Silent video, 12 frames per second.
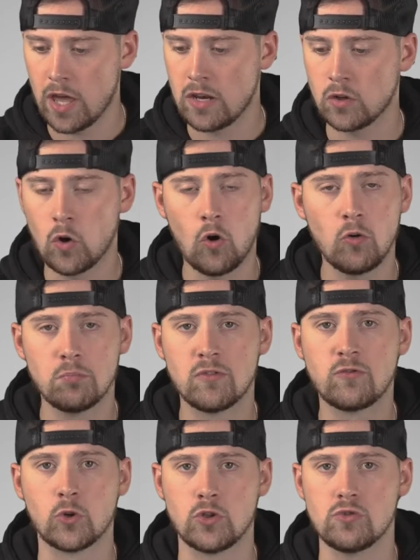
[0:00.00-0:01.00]
end goal
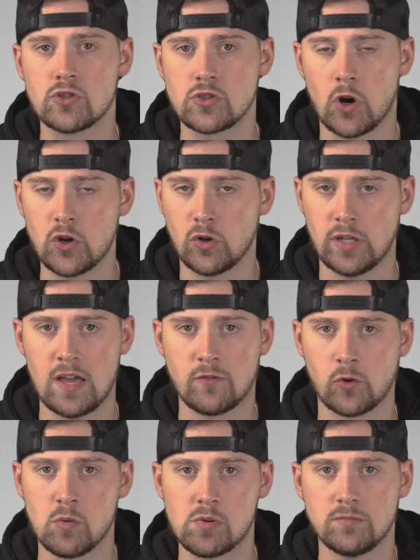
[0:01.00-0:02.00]
before you start your
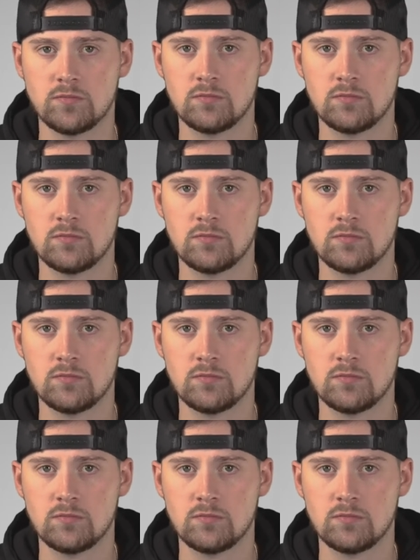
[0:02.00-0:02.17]
life group.